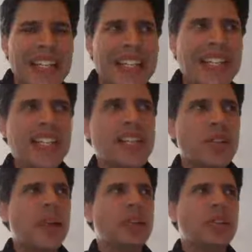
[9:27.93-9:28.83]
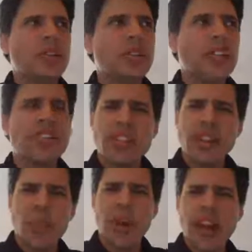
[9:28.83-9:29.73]
needs to be able to look at
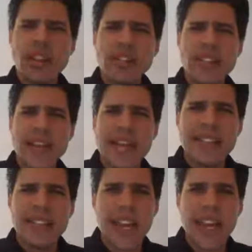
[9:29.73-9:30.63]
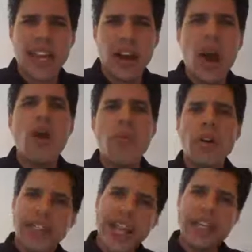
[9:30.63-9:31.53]
someone else and say, oh, well,
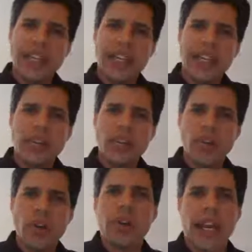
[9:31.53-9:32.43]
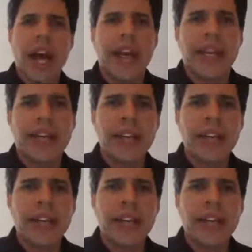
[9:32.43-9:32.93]
they did it, so can I.